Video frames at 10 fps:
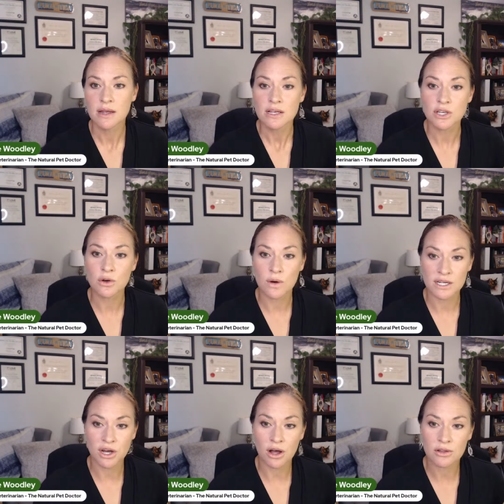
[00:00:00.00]
so a
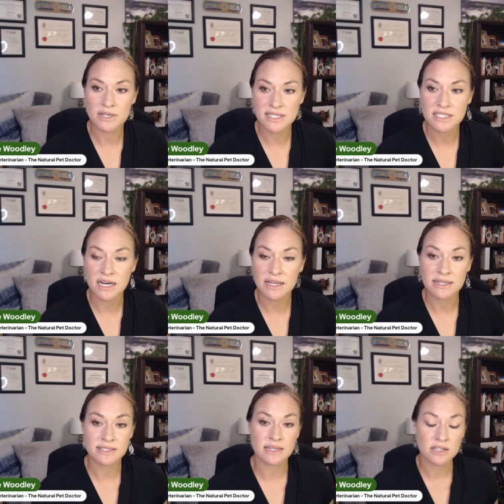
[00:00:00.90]
tolerance study
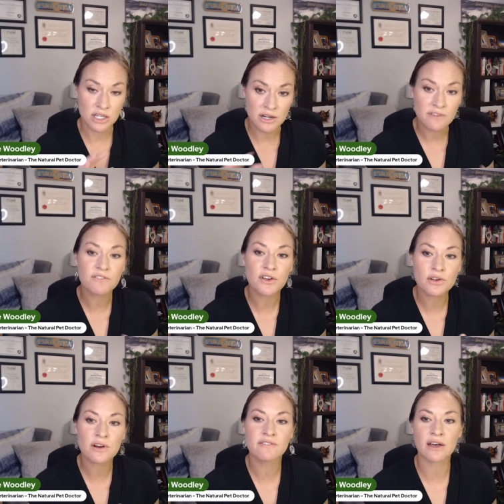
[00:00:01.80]
is going to
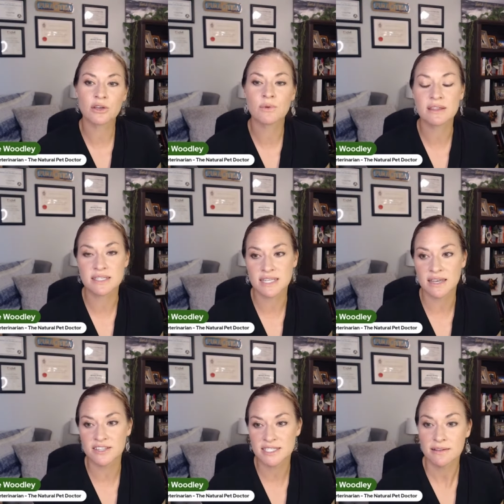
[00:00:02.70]
further evaluate
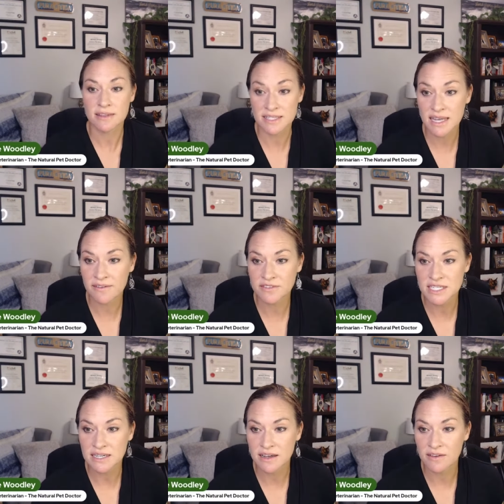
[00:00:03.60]
the
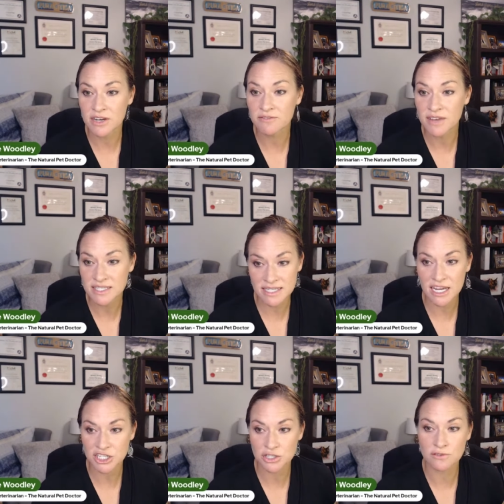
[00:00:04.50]
safety of an
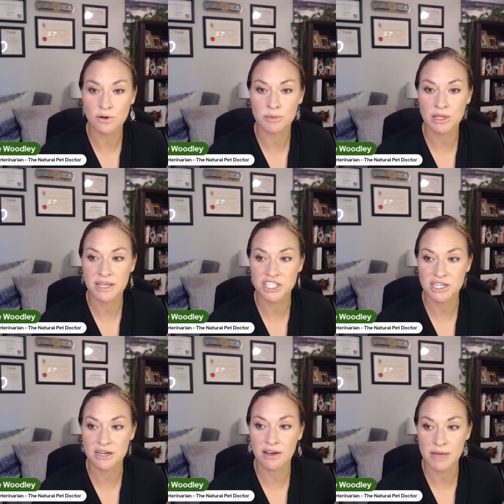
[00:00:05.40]
investigational
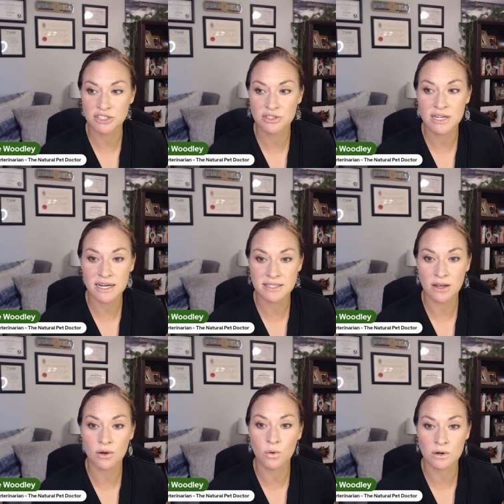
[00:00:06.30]
formulation of
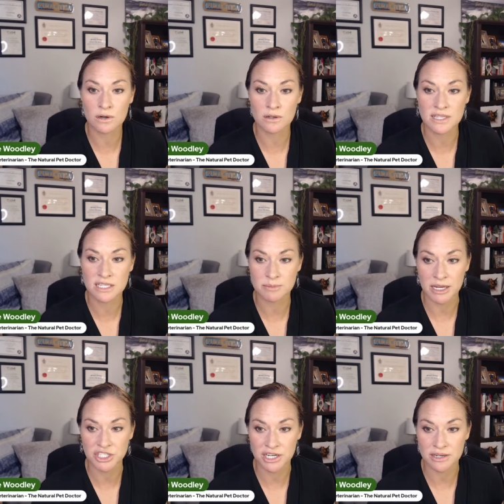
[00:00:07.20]
metronidazole oral
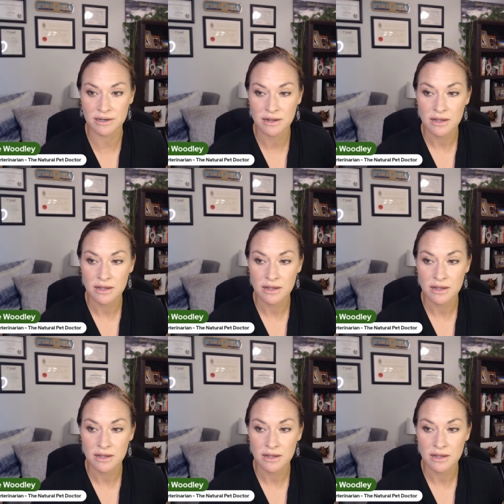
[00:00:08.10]
suspension.